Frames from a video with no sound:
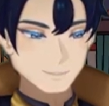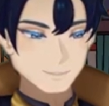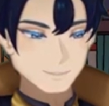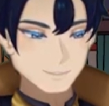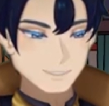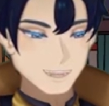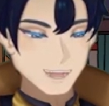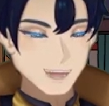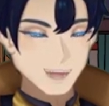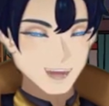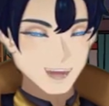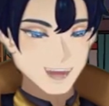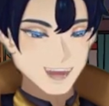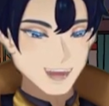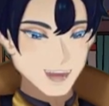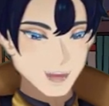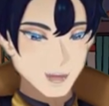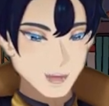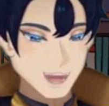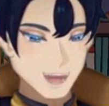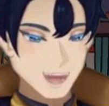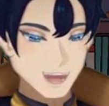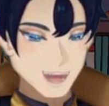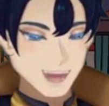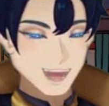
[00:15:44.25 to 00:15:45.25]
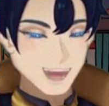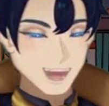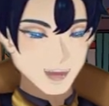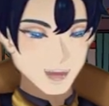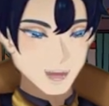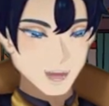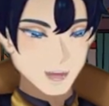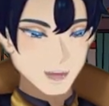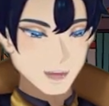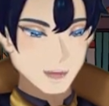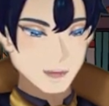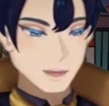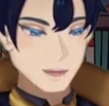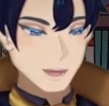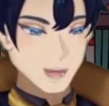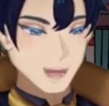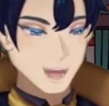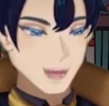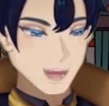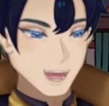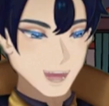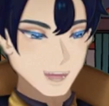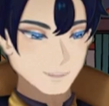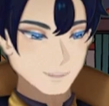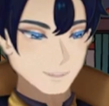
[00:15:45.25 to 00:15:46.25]
Every time they said it, their
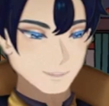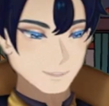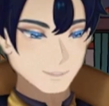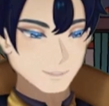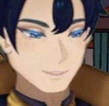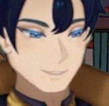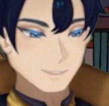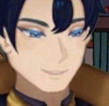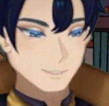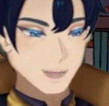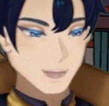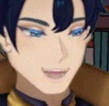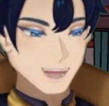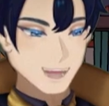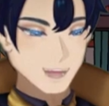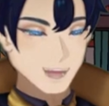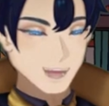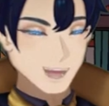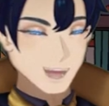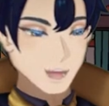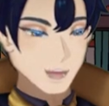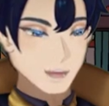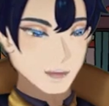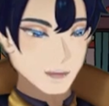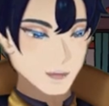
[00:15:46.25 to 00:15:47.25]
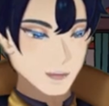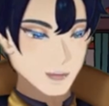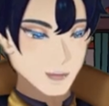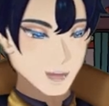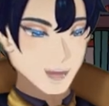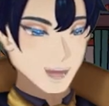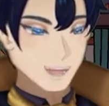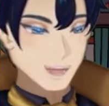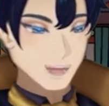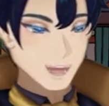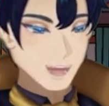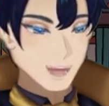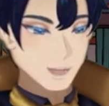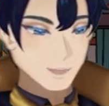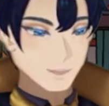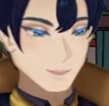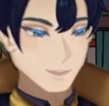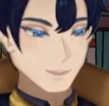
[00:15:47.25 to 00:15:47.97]
voices each time were fainter.